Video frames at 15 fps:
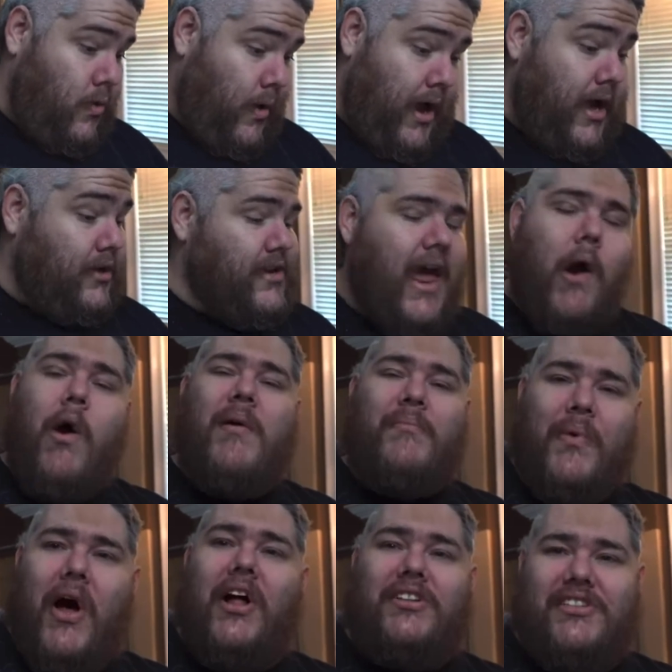Well, now
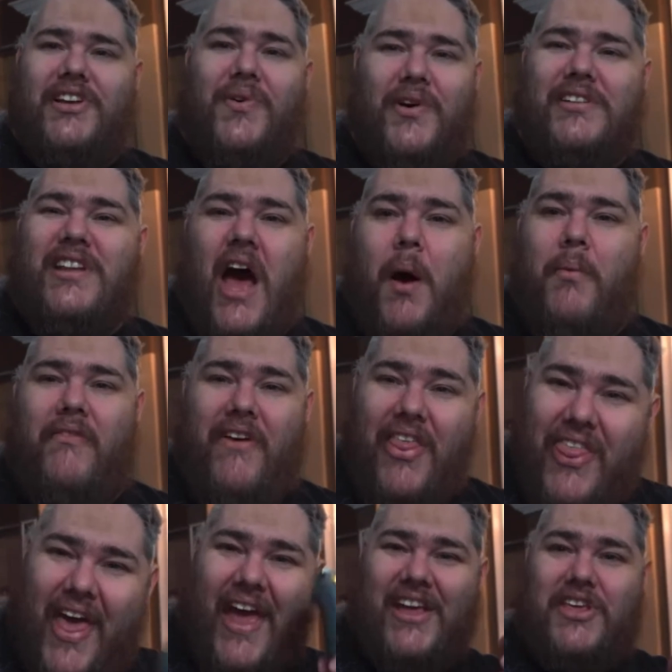I'm bald too on top of
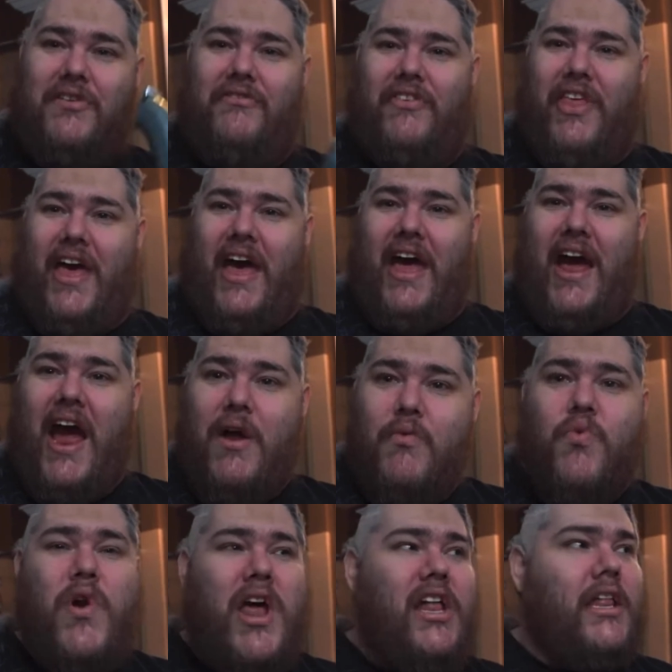it. Thank you for that.
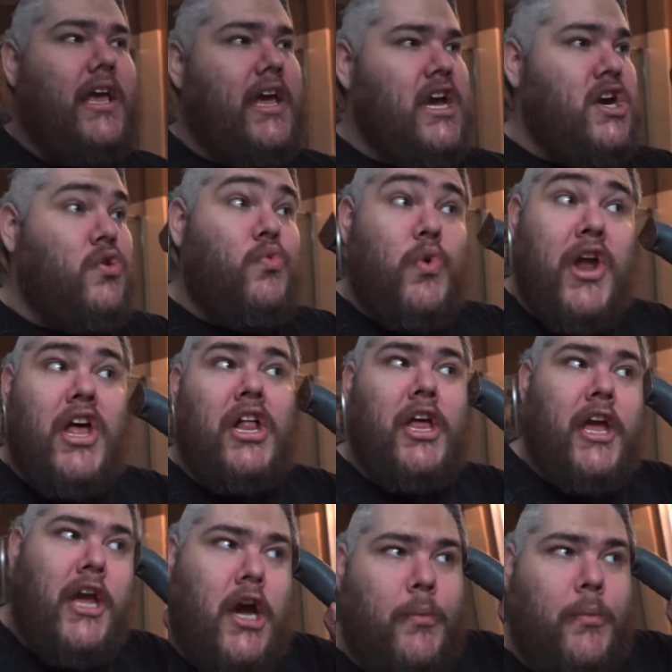I really, really.